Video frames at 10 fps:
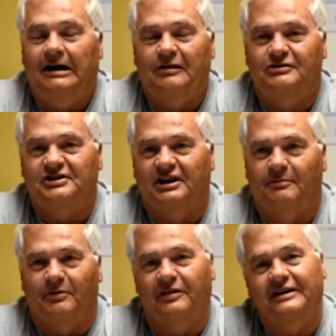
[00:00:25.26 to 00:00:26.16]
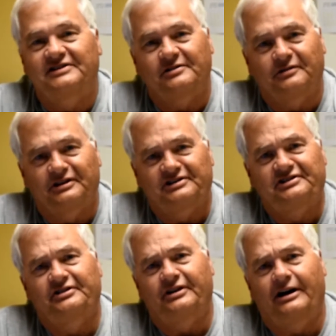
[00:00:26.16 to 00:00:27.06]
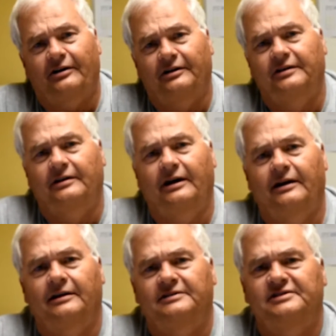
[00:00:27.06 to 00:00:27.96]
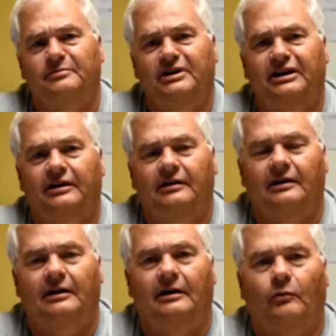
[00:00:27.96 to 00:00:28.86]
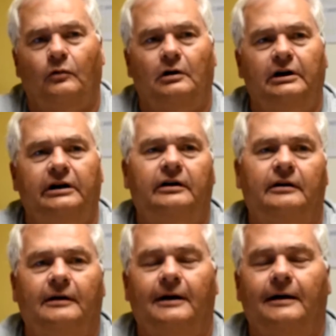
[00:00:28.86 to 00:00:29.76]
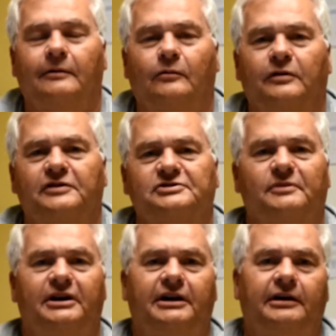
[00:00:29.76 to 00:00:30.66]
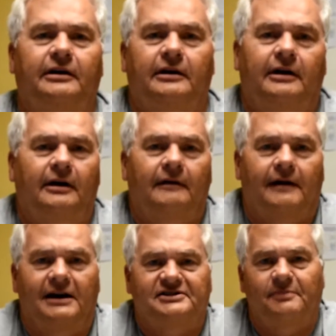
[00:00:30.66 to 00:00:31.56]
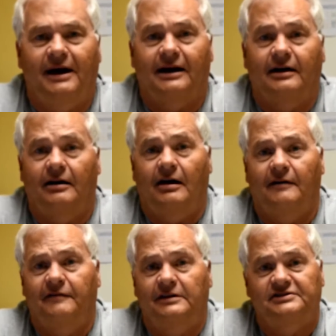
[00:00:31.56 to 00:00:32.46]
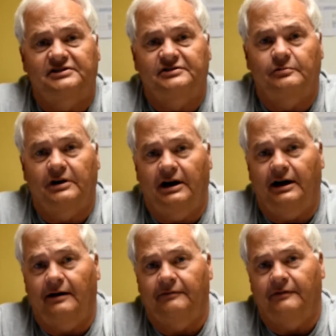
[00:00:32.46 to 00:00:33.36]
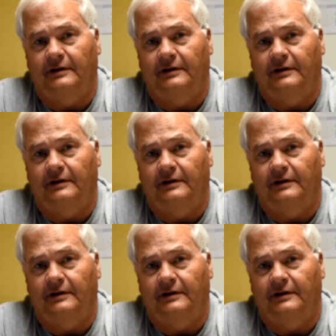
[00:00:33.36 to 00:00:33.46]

There's a couple things that really stood out to me. One, with as many guys back on offense as we have,